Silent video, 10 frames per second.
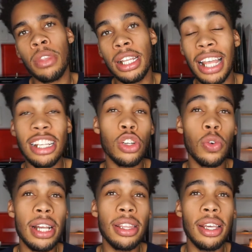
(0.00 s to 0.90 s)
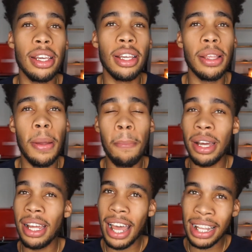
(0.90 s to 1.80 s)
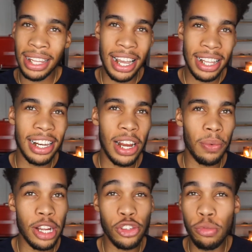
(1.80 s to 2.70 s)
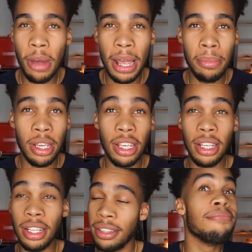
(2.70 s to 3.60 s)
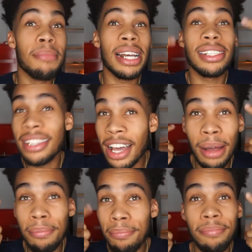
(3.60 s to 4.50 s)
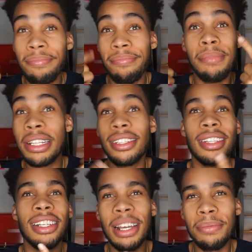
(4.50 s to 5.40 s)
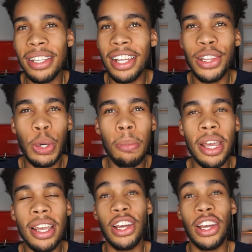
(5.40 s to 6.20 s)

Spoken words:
that's a great thing. But at the end of that race, you might be messed up mentally, you know what I'm saying, a little bit.